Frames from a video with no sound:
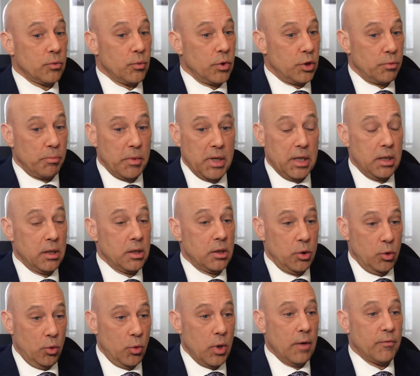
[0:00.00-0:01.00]
which means
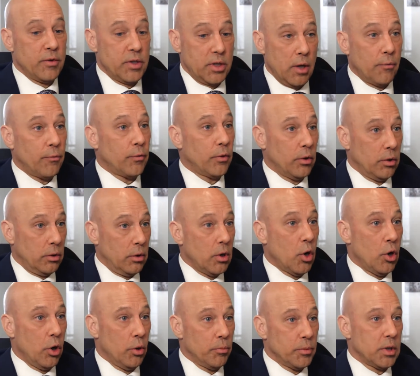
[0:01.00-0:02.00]
you have suffered
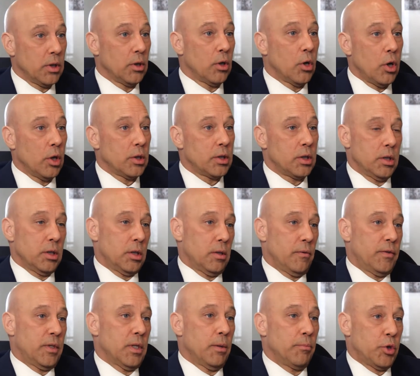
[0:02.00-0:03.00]
harms and losses of
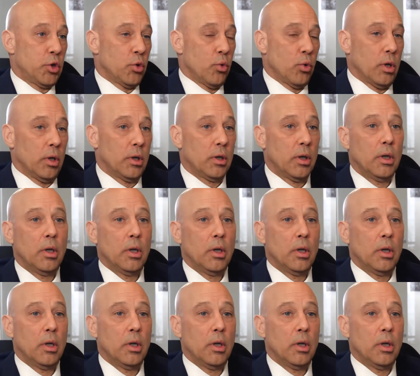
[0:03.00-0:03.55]
some sort,